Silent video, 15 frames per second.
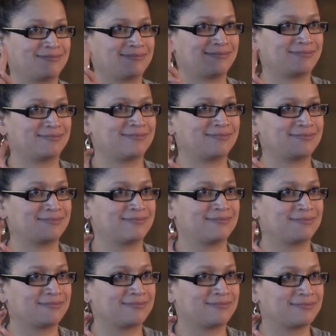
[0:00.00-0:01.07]

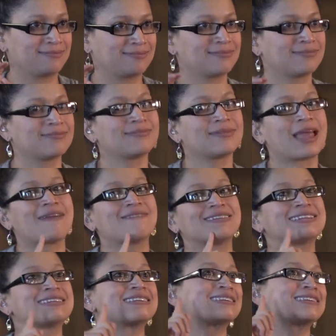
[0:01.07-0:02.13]
deaf-friendly and accessible
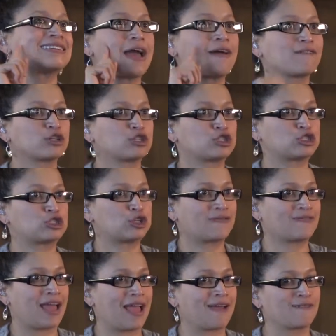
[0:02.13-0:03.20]
to deaf individuals,
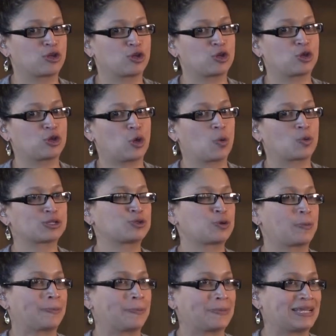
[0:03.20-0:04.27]
ensuring that a deaf
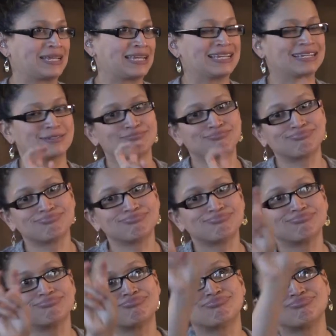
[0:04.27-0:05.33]
survivor has
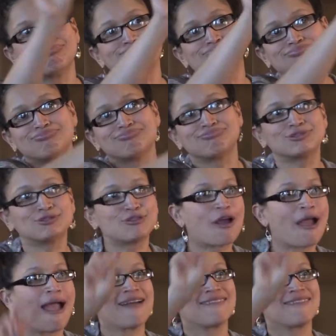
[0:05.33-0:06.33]
a seat at the table,